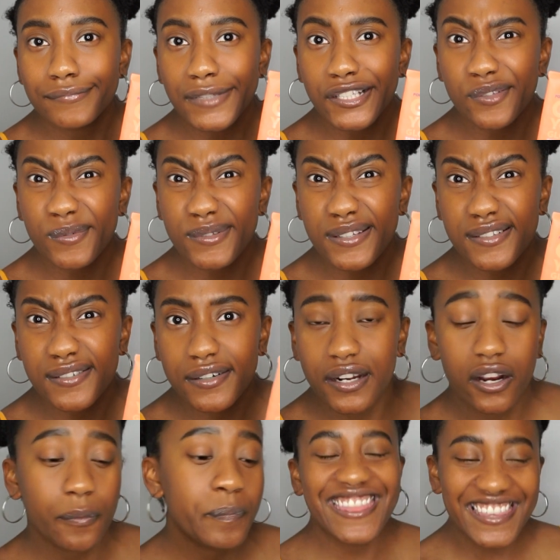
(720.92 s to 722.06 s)
that's what it says on
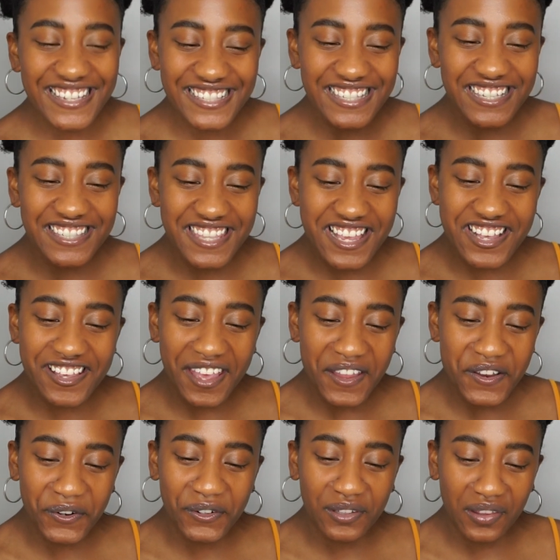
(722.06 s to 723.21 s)
here. This is the
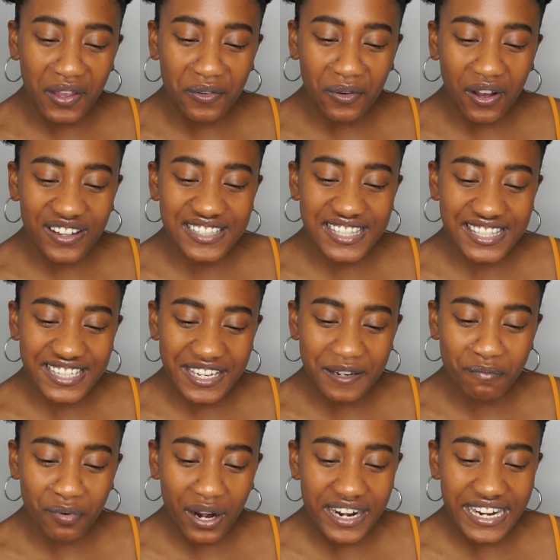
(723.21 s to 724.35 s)
Get Your Glow On
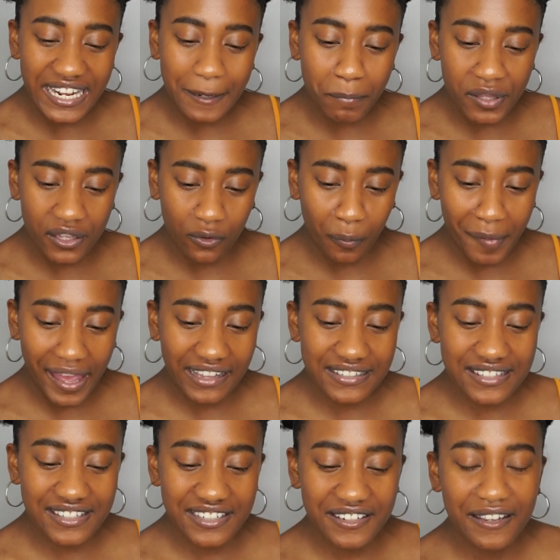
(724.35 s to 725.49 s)
Skin Brightening Peel
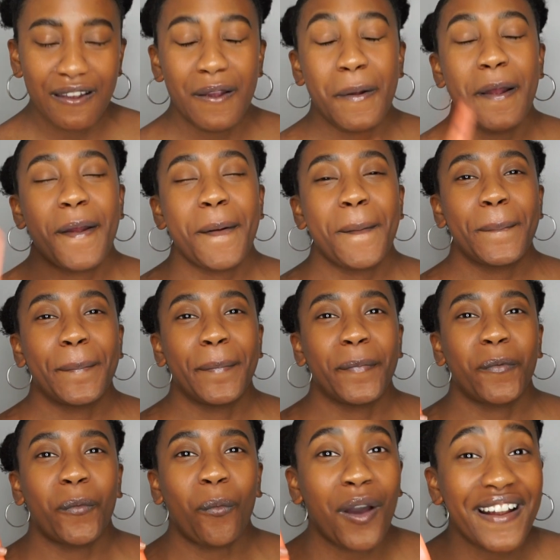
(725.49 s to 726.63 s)
Mask.
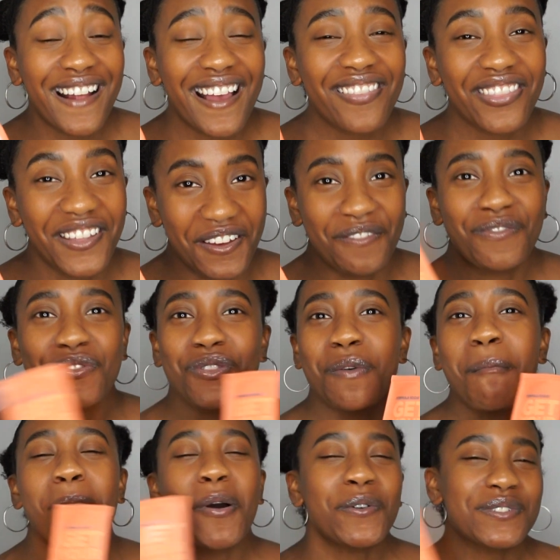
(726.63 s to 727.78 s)
What I love the
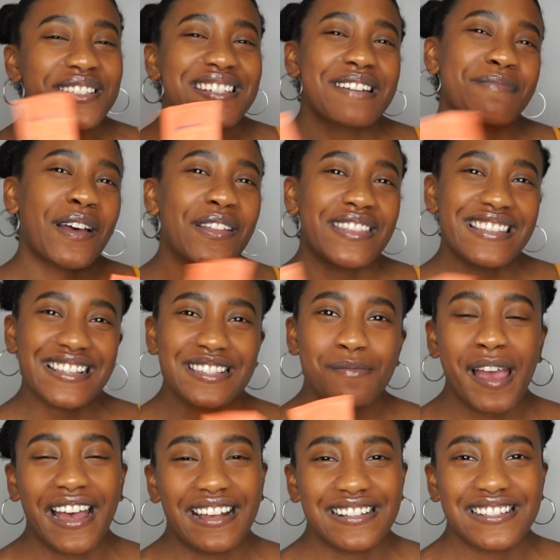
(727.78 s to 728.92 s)
most about this
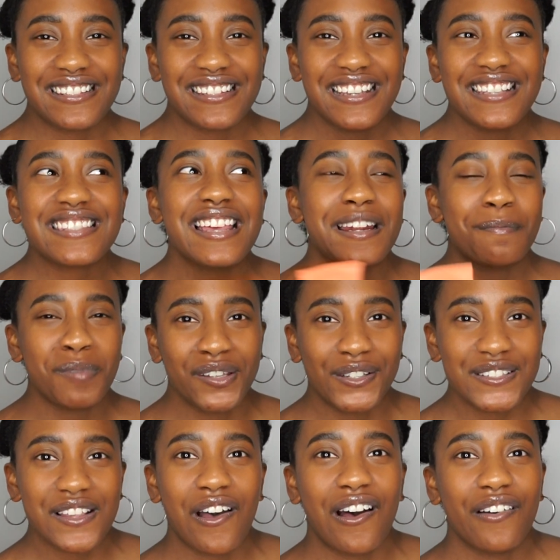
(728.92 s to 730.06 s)
mask is that it
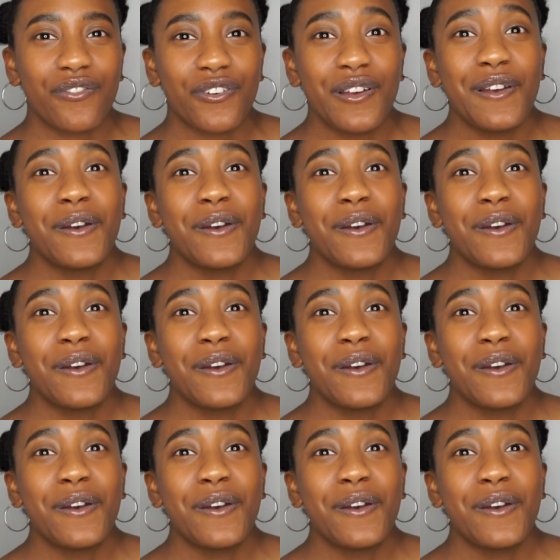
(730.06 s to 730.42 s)
peels off.